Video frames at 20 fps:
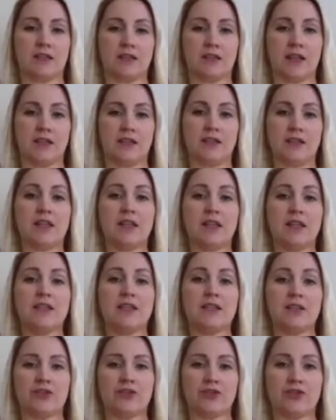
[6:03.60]
sense, and it is
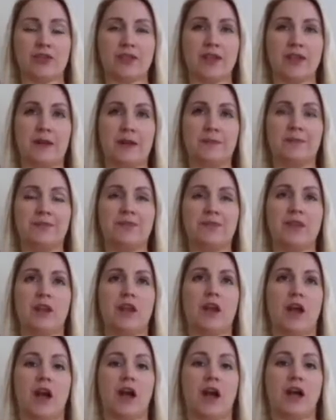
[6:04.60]
interesting.
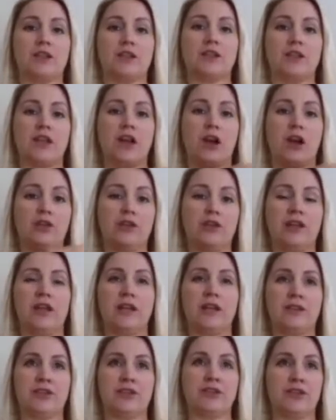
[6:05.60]
And on the
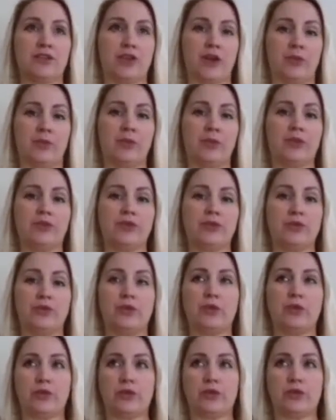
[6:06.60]
London trip, we do
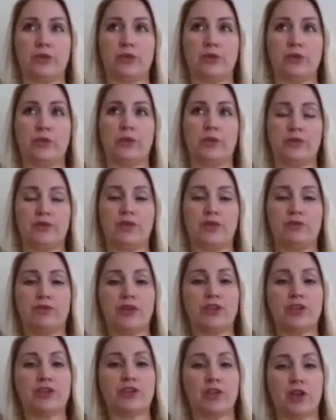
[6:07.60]
go to one of the
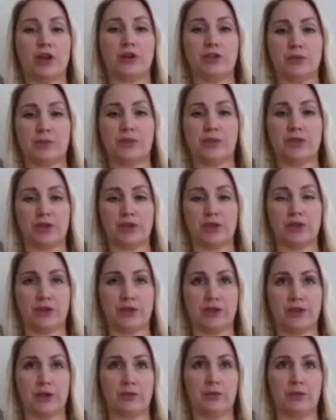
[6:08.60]
original hospitals
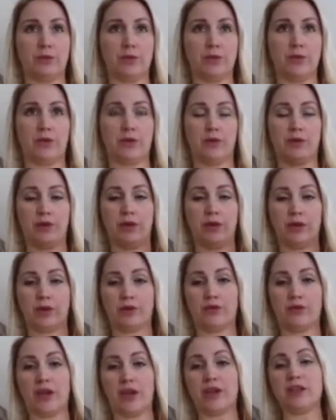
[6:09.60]
that were
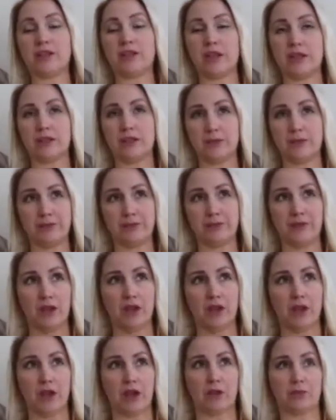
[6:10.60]
created,
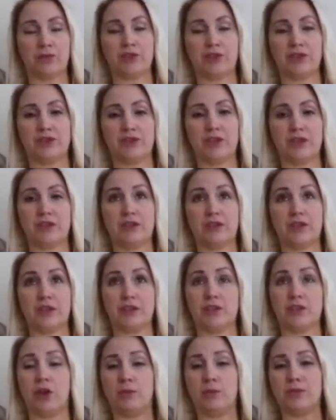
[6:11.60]
which is
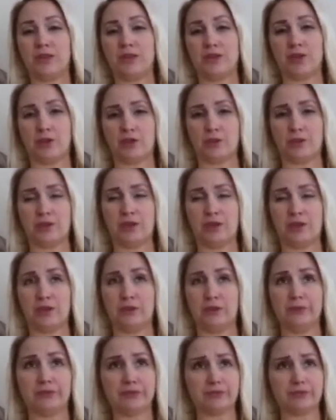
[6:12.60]
St. Thomas's Hospital.